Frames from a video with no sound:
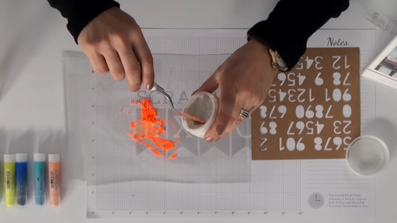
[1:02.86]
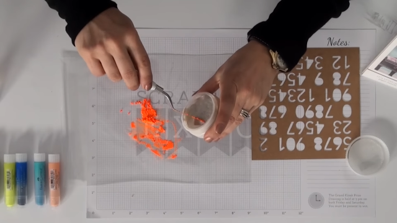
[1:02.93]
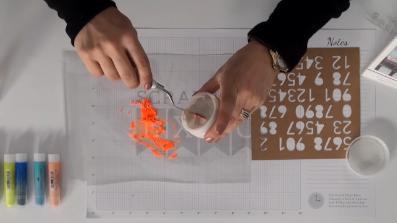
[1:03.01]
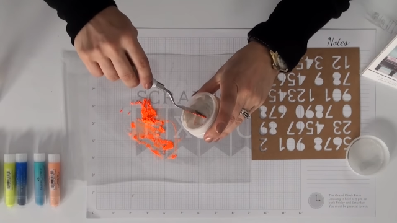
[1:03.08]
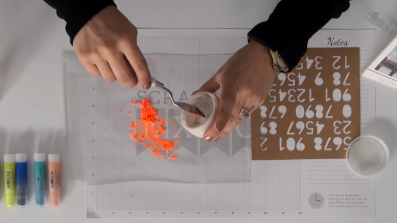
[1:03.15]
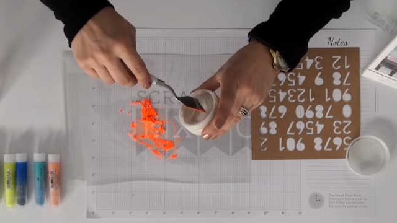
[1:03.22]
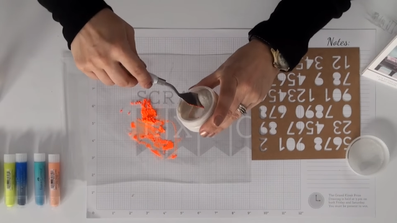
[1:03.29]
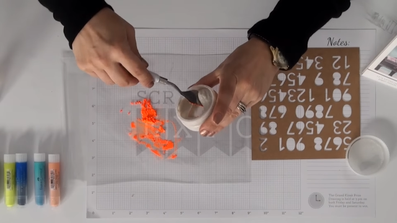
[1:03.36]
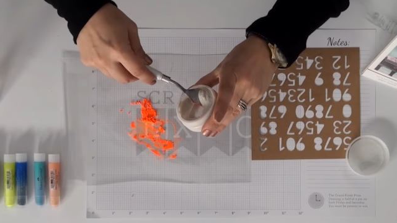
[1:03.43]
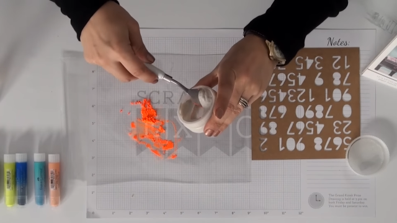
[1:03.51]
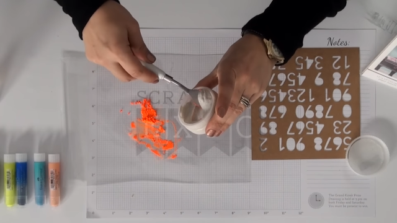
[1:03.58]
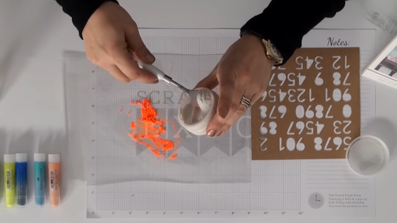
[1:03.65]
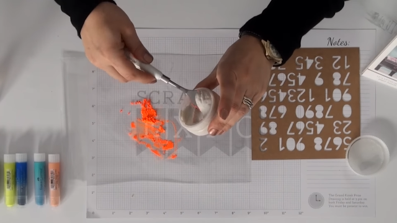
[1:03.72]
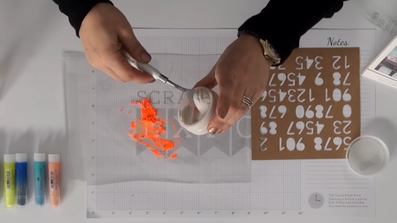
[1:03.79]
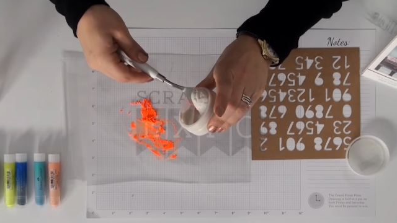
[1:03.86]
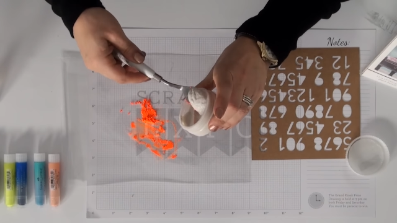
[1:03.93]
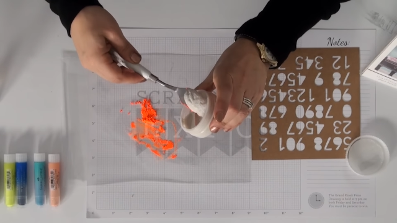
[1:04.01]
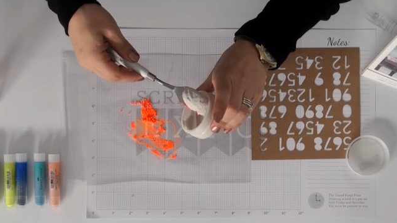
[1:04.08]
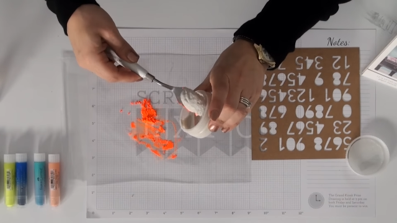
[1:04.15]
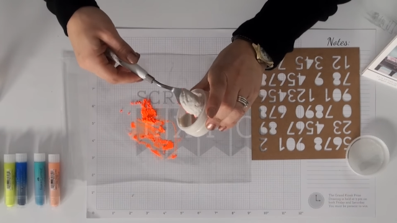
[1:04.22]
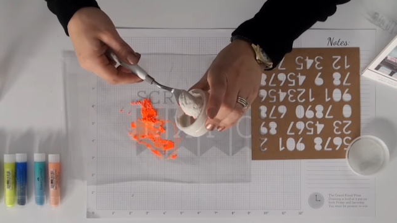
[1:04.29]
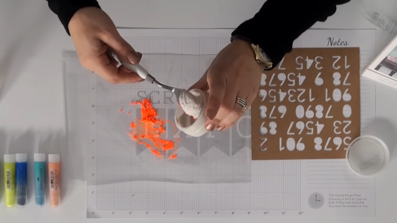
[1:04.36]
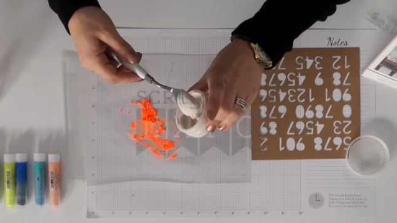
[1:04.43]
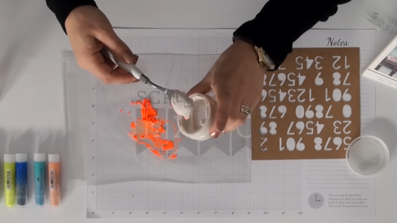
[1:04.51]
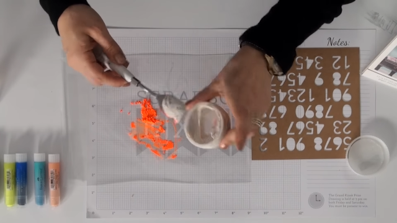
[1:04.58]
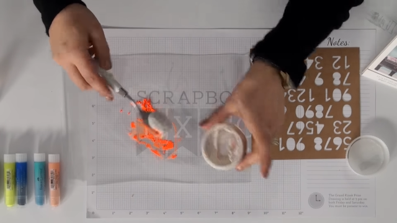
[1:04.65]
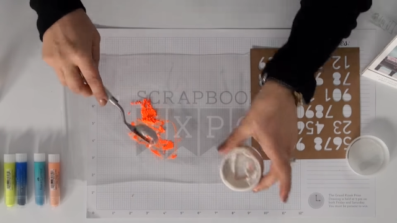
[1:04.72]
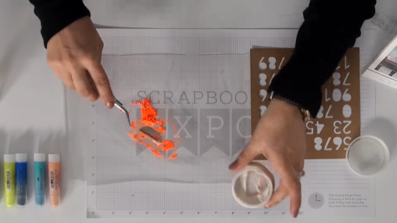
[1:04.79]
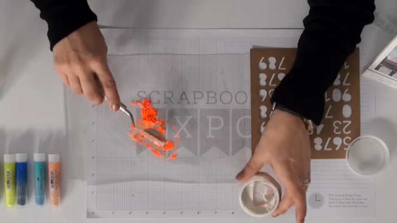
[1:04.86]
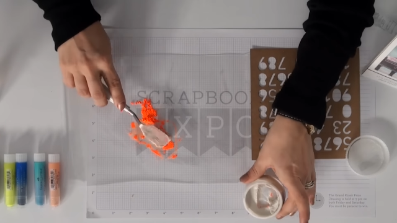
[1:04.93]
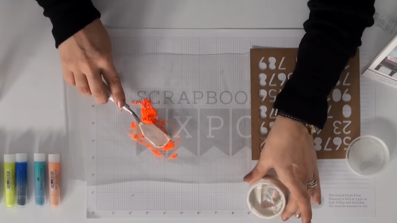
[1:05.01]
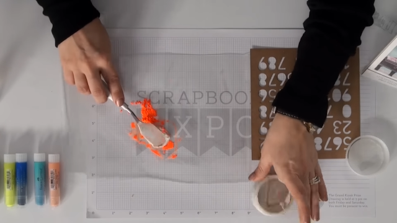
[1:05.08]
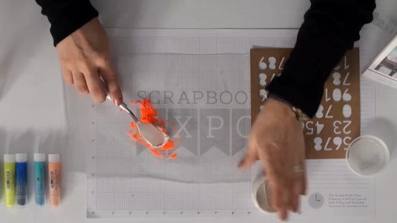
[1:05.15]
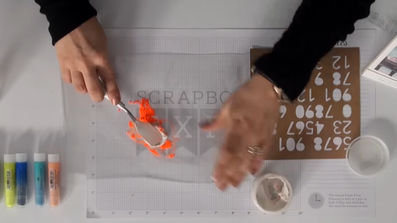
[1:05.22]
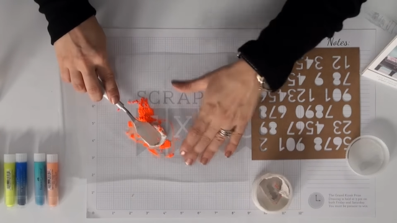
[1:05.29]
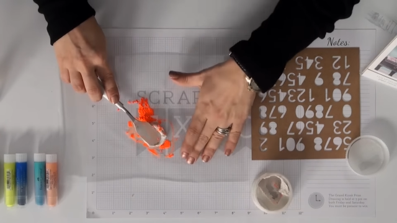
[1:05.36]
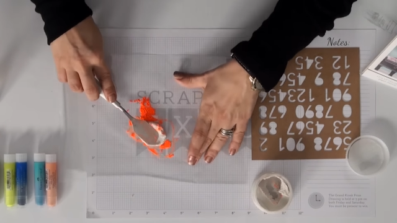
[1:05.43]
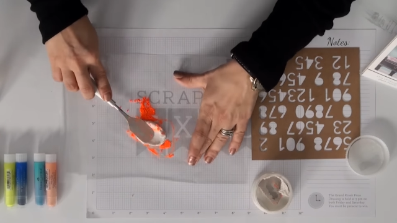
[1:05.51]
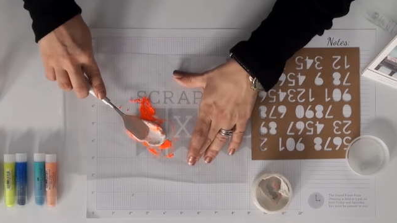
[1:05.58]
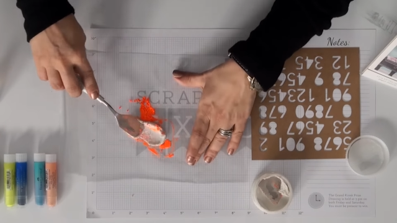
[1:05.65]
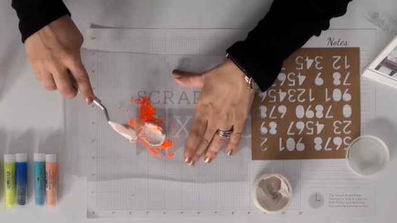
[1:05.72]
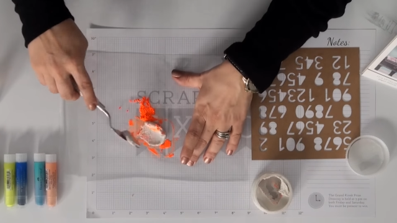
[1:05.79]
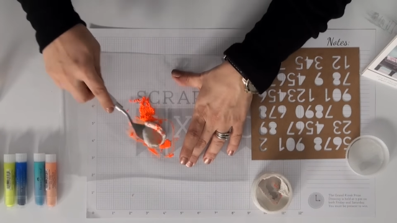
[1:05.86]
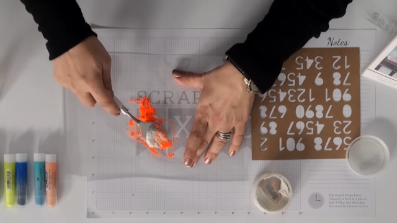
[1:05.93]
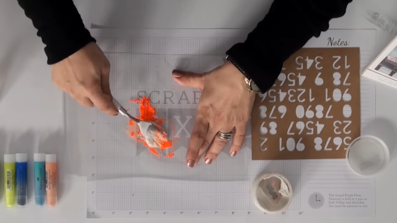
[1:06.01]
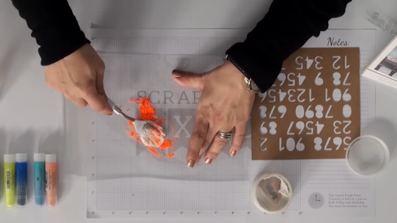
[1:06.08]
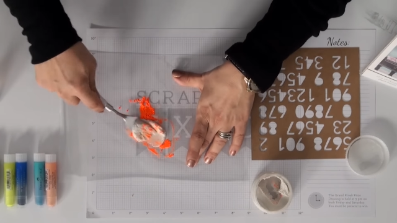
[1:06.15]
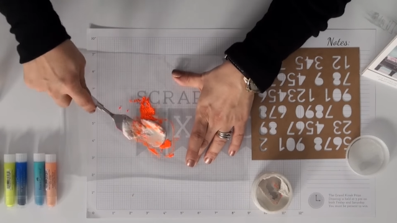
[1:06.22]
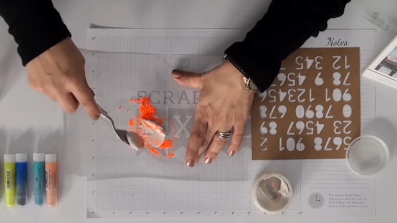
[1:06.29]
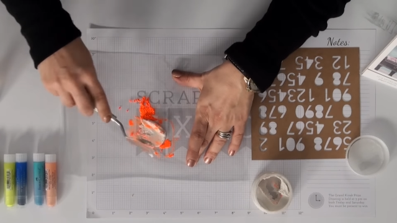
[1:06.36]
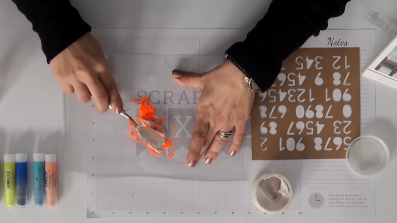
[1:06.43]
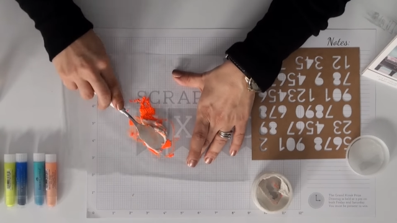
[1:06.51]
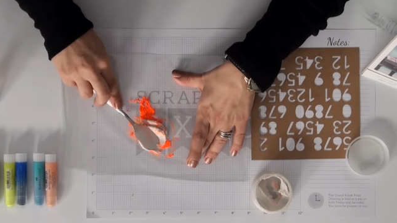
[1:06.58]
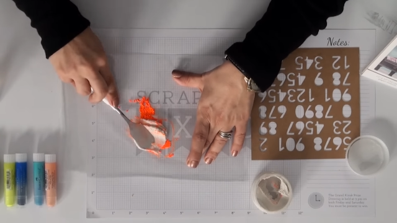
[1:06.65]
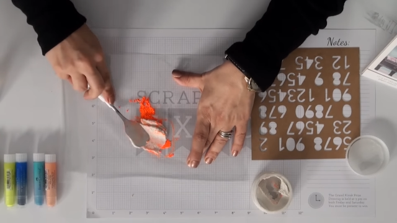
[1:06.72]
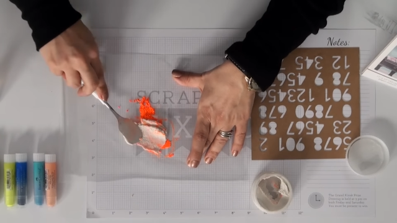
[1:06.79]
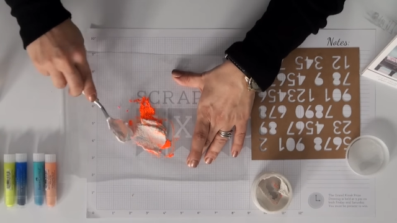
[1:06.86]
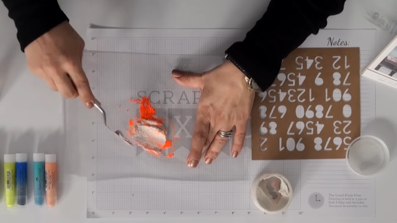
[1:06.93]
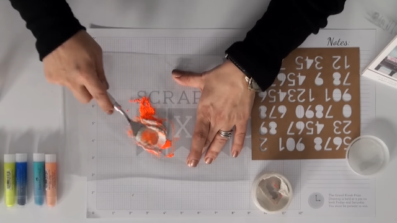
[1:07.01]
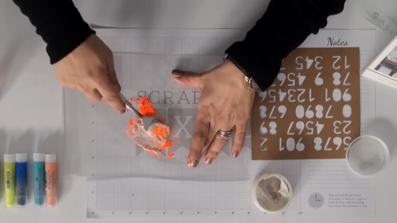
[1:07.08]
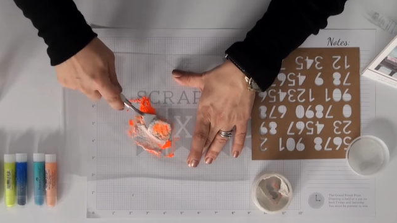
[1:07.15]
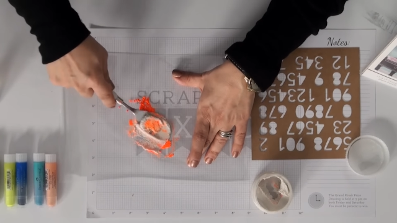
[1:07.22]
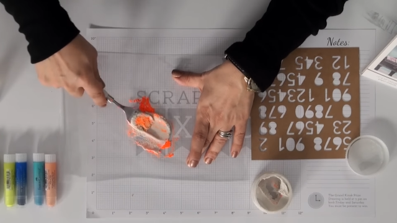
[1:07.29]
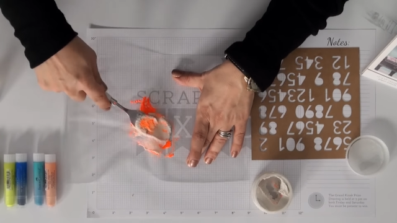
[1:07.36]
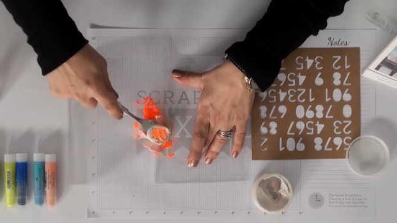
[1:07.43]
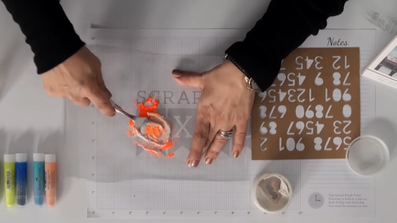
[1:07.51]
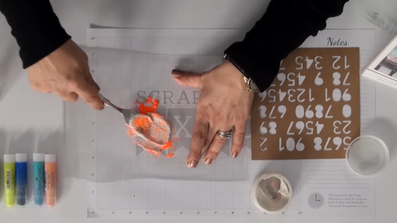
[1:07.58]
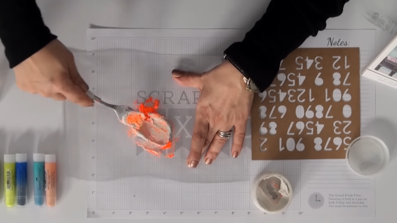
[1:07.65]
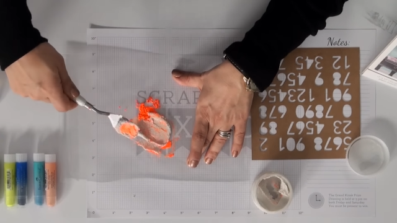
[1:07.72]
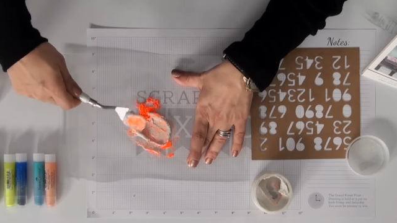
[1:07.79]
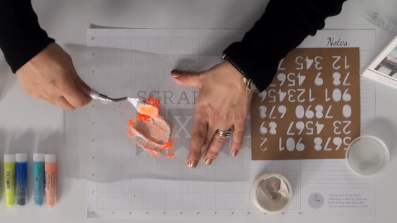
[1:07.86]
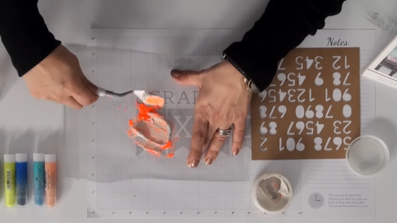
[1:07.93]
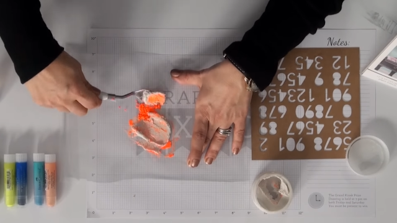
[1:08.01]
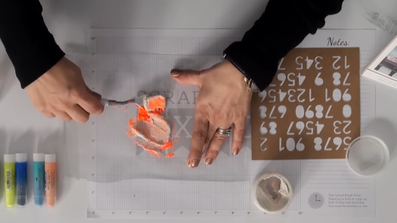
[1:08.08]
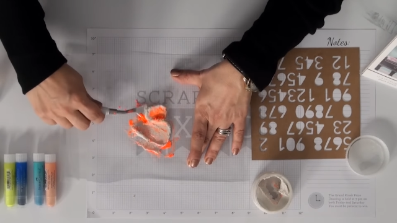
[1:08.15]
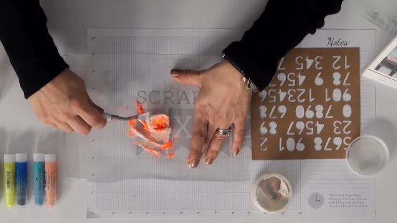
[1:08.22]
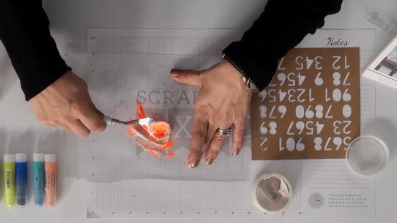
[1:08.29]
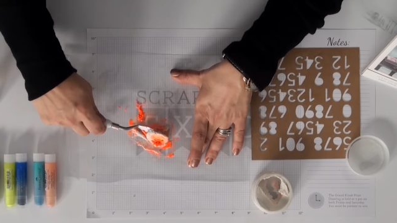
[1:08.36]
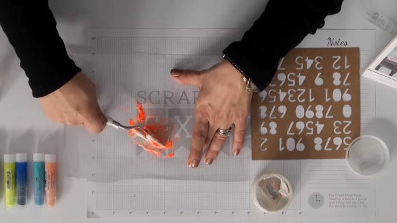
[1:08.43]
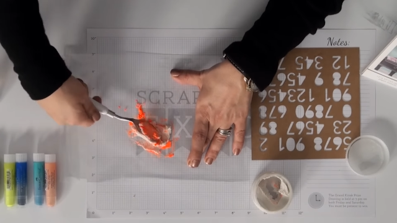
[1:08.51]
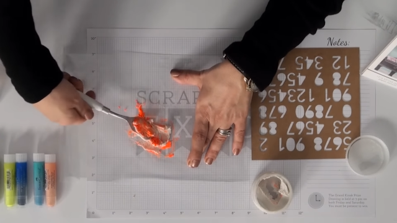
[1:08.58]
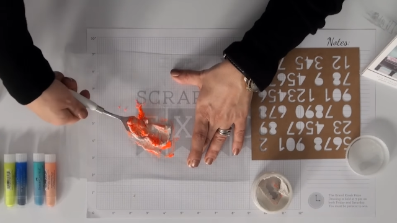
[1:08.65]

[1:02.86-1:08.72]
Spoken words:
(no speaker visible)